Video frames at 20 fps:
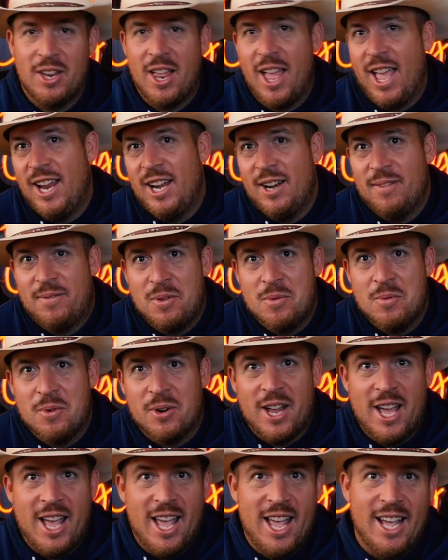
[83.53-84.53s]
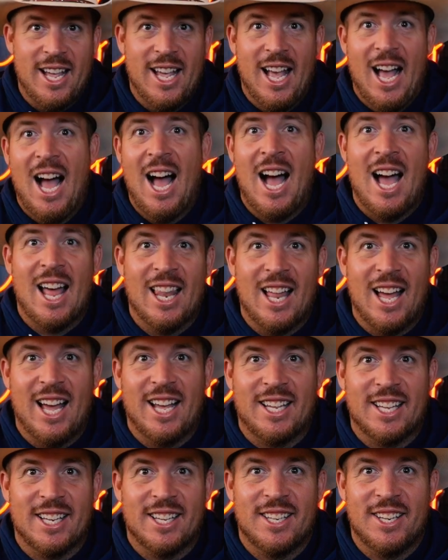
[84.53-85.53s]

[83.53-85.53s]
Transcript: Hate if you want to hate. I like it.